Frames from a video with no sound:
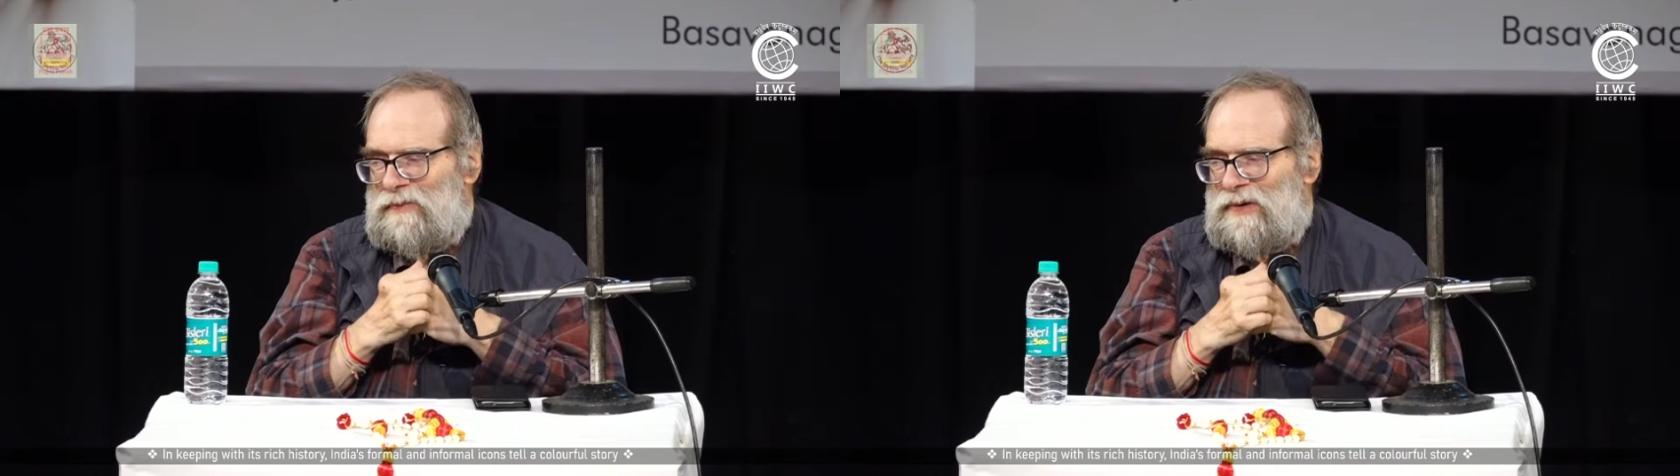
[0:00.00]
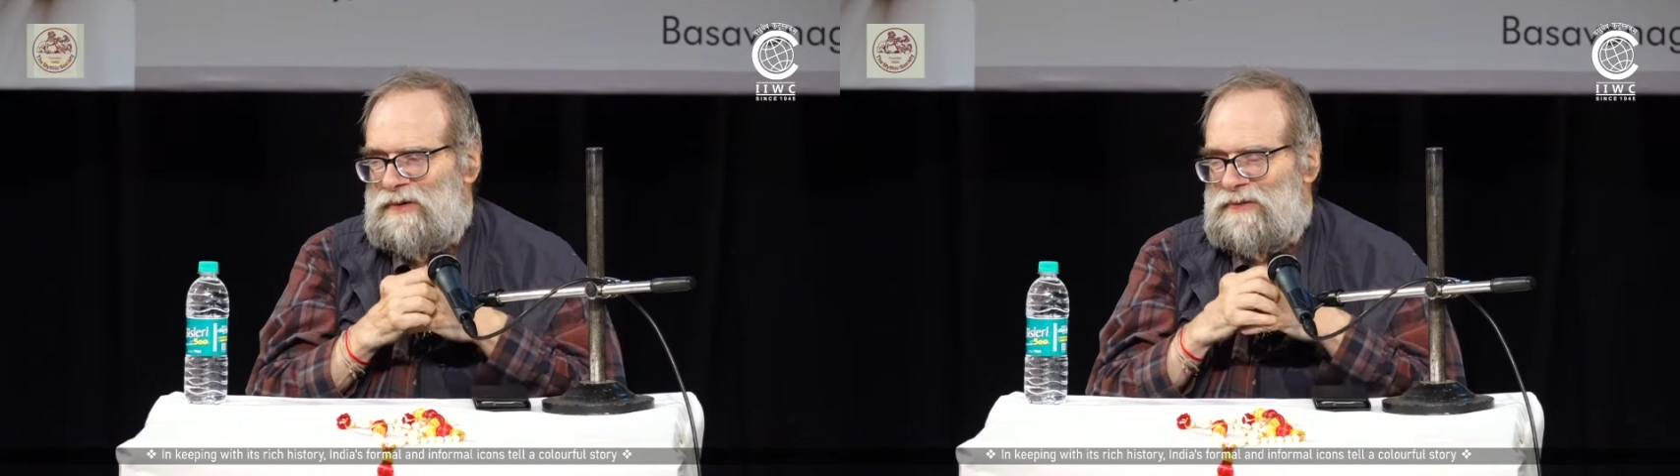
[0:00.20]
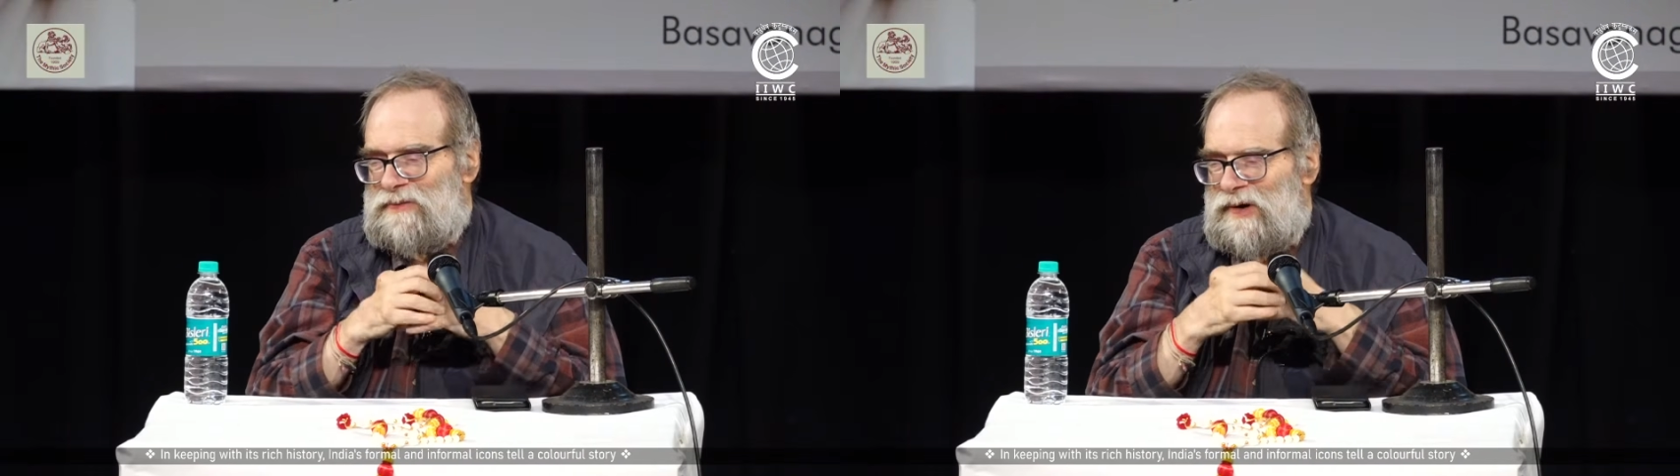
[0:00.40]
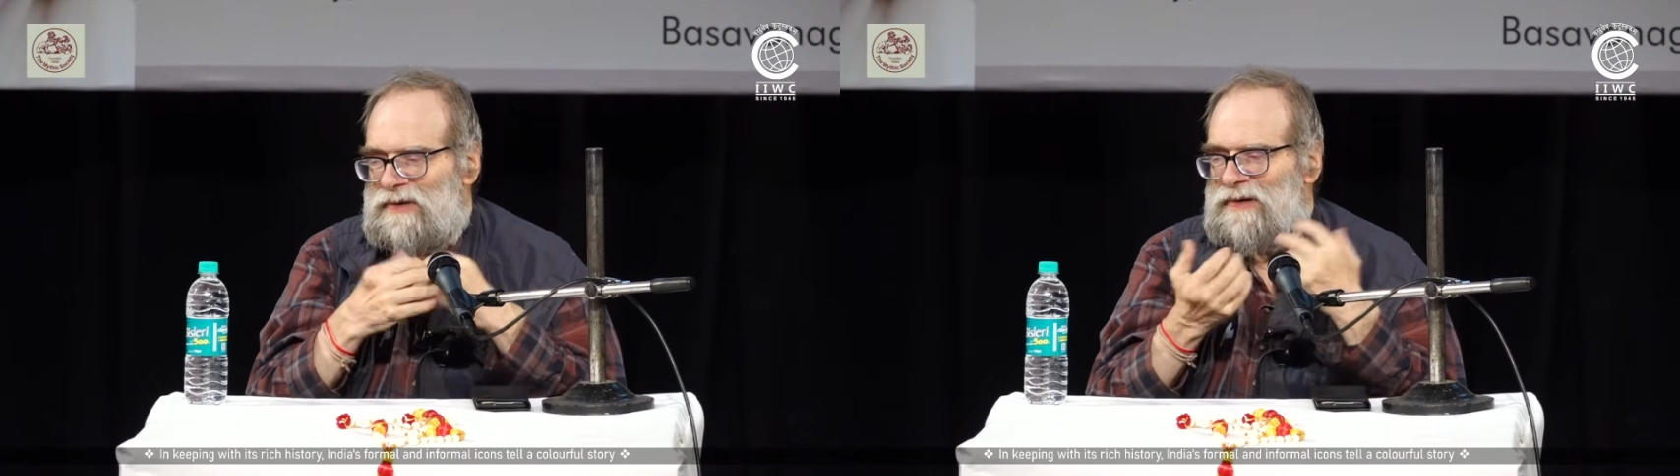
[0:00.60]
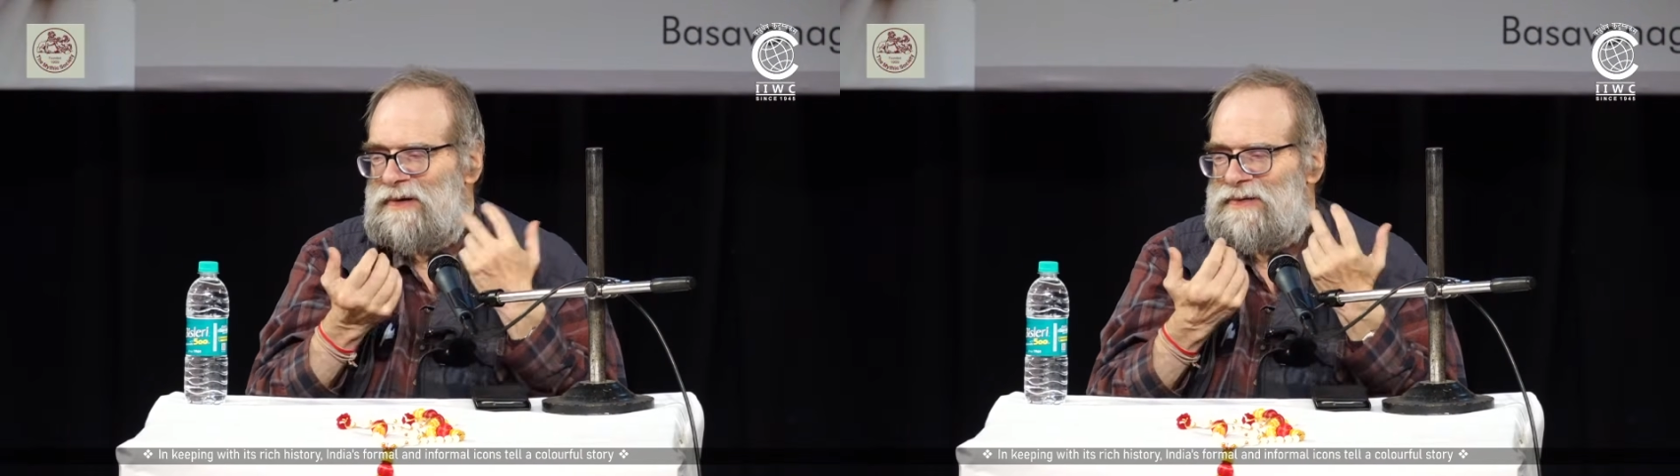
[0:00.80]
because
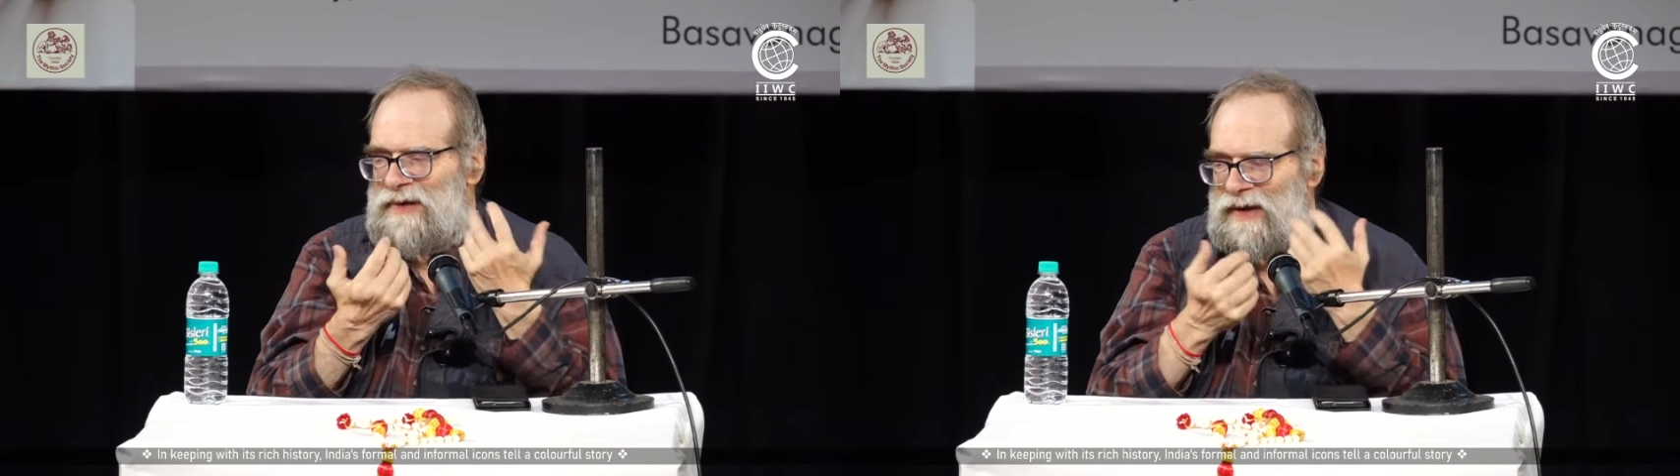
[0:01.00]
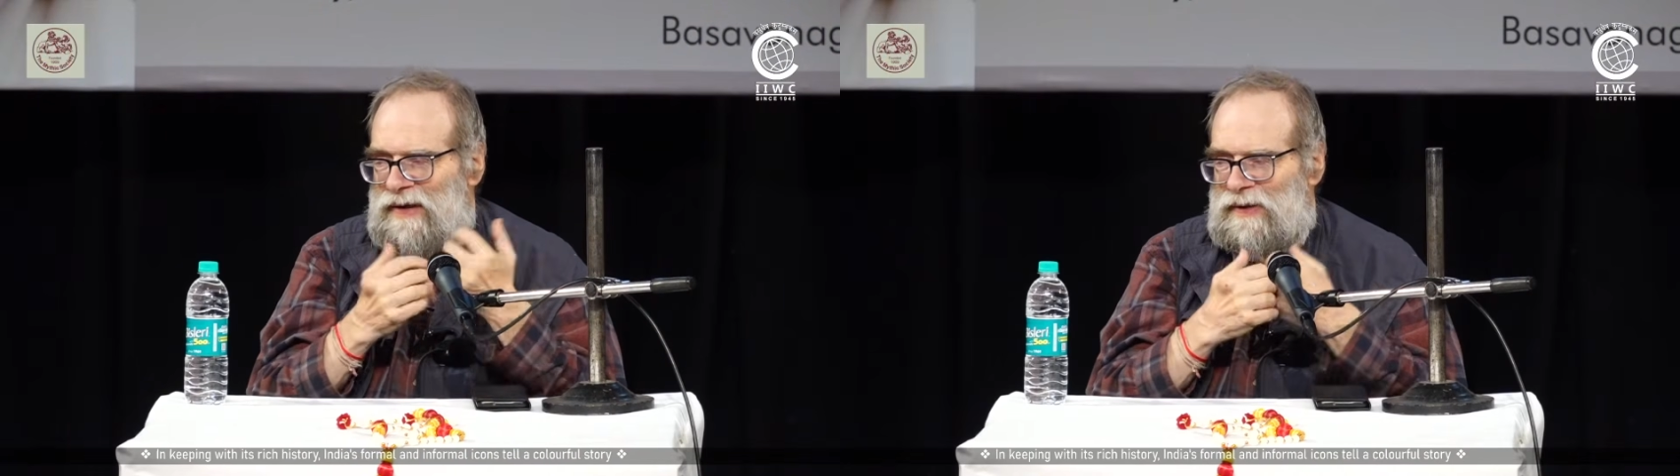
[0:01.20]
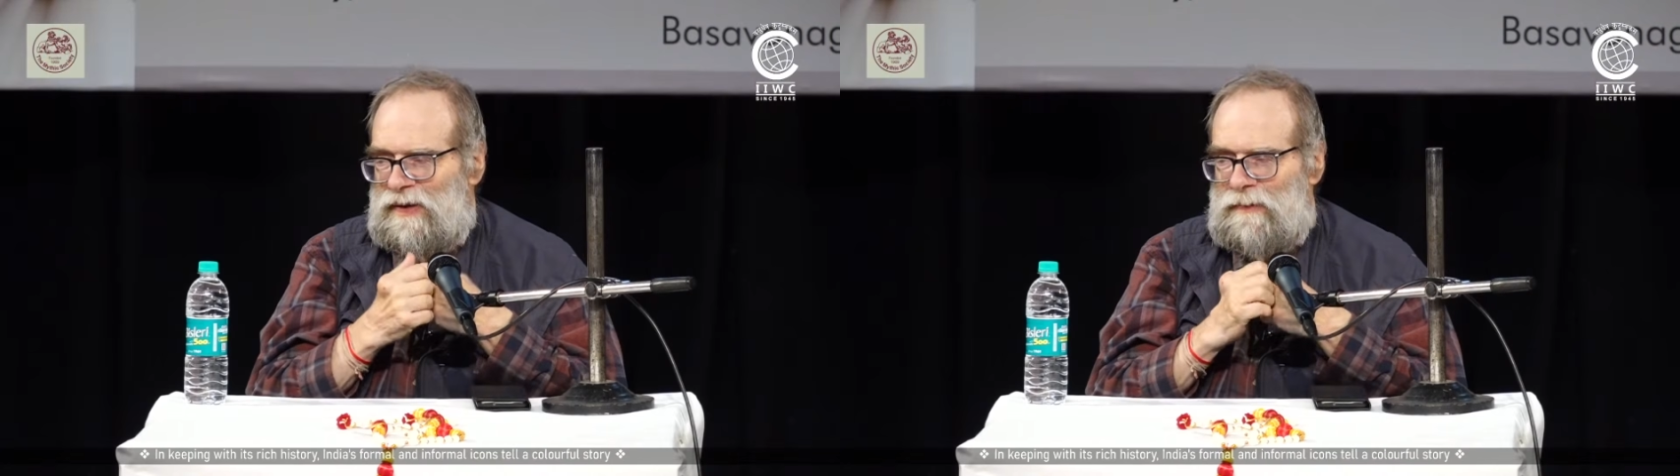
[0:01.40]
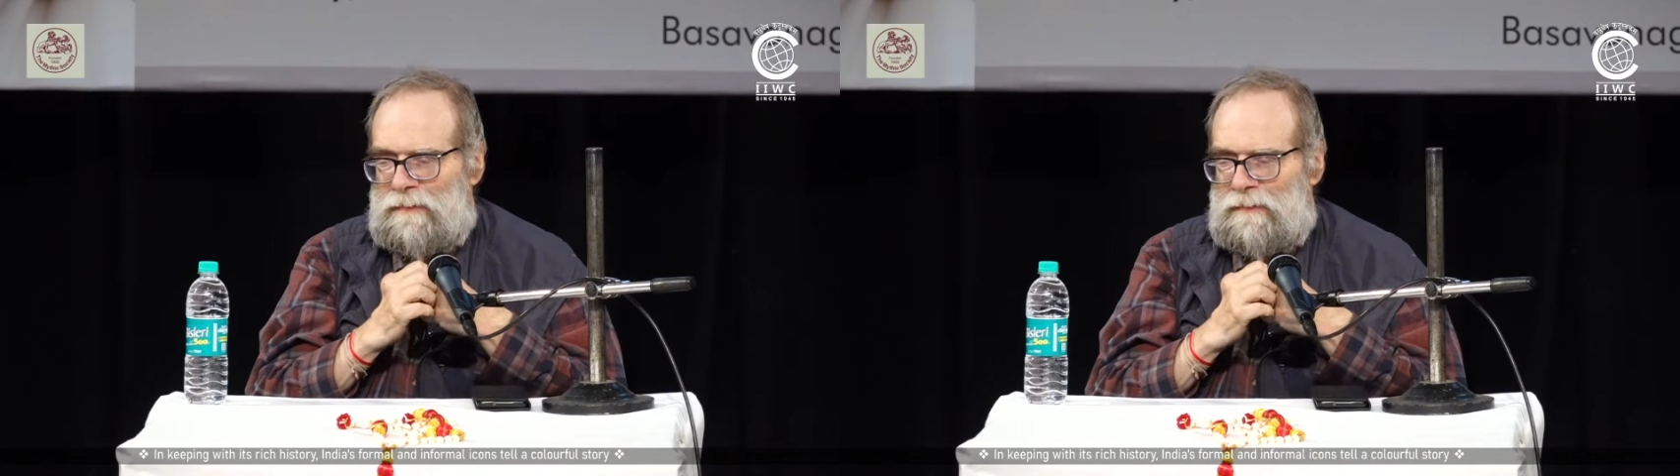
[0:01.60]
what is hell?